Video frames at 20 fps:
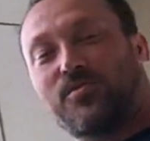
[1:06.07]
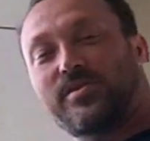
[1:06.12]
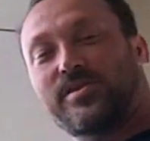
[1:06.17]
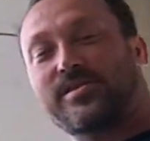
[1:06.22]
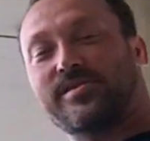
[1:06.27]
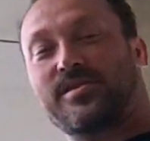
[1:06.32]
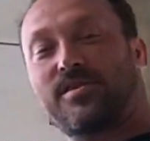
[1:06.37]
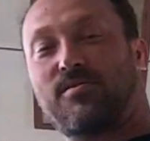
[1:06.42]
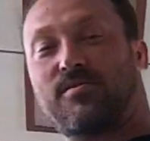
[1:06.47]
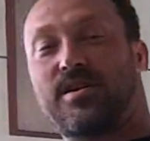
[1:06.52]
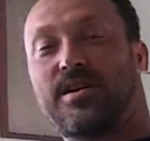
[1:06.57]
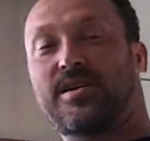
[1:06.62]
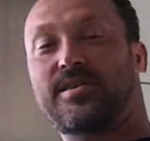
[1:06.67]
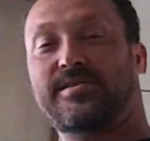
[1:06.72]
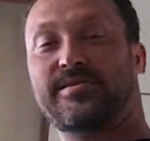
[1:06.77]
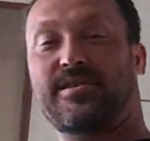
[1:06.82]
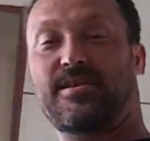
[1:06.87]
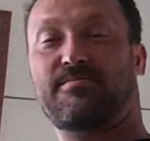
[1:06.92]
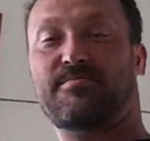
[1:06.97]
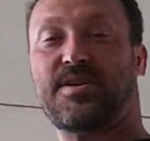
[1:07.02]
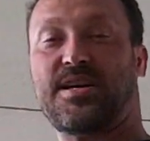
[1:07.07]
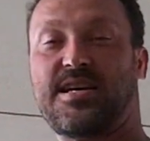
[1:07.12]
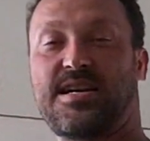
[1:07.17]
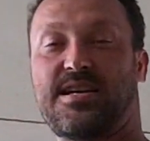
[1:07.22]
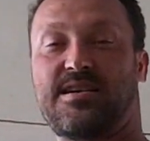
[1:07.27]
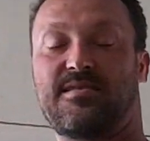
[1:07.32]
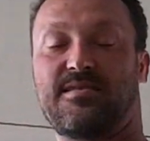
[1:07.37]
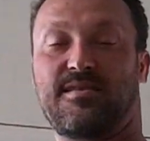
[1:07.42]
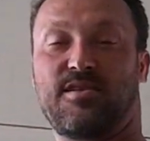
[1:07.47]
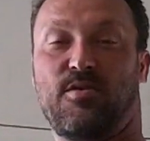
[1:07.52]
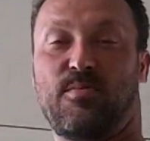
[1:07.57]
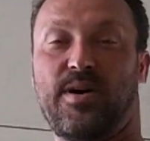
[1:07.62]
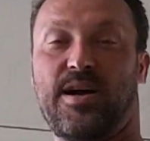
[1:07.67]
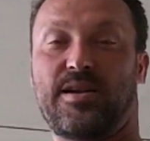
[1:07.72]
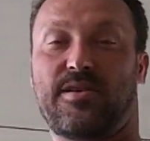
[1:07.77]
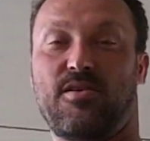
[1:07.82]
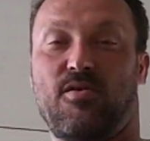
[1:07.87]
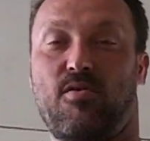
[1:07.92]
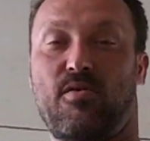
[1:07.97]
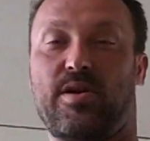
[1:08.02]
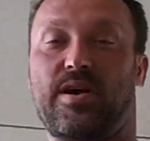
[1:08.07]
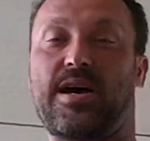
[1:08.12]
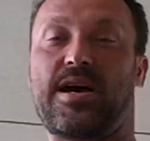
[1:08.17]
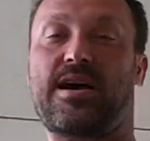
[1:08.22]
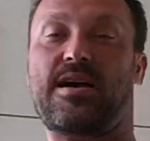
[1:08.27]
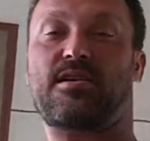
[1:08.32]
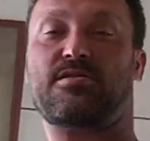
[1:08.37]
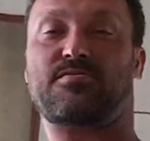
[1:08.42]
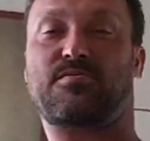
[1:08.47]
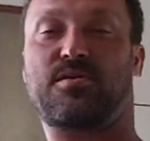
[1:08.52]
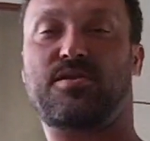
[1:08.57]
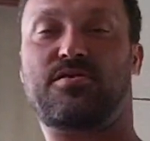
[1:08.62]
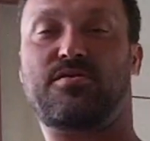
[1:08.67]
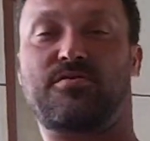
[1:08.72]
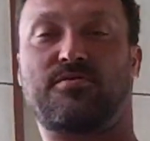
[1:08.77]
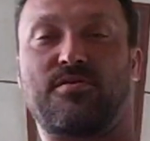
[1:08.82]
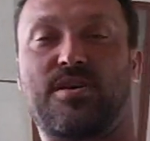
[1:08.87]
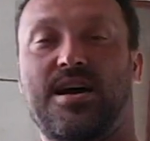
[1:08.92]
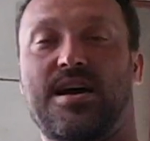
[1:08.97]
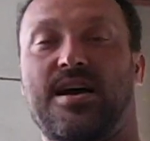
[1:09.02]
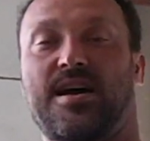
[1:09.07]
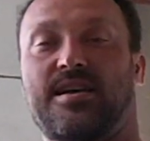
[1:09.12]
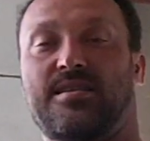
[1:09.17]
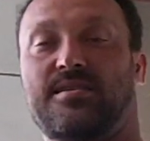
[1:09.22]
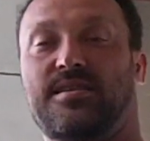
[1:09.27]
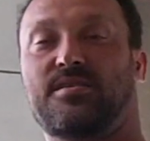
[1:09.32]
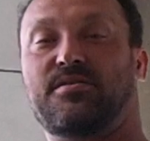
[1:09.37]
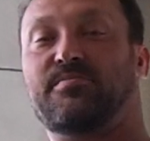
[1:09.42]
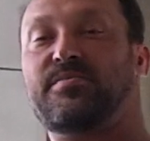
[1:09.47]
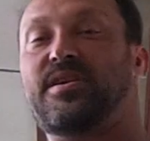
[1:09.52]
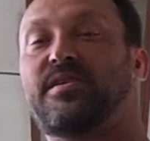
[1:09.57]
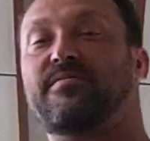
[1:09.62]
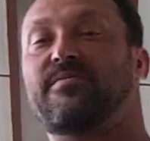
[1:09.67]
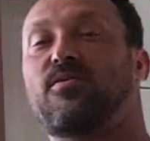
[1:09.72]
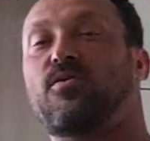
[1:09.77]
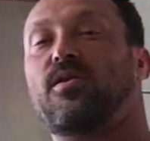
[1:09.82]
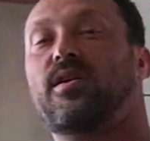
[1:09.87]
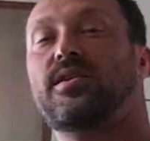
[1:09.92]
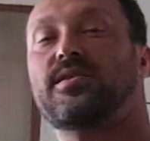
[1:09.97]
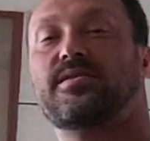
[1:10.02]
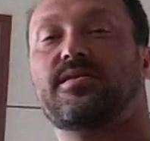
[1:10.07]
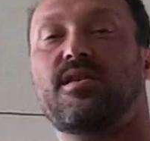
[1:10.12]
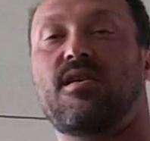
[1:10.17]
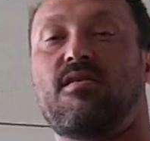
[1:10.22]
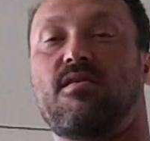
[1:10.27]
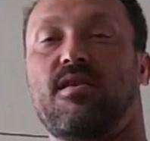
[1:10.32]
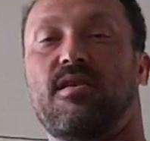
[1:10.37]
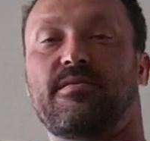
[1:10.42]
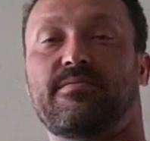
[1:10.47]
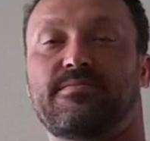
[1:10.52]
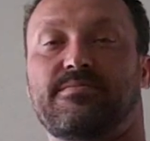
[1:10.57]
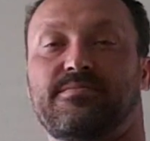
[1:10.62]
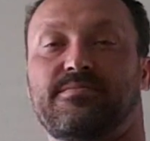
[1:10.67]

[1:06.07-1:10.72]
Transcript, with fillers: or just go get us something to eat. Go back toward the house where you can ride a little bit before it gets dark.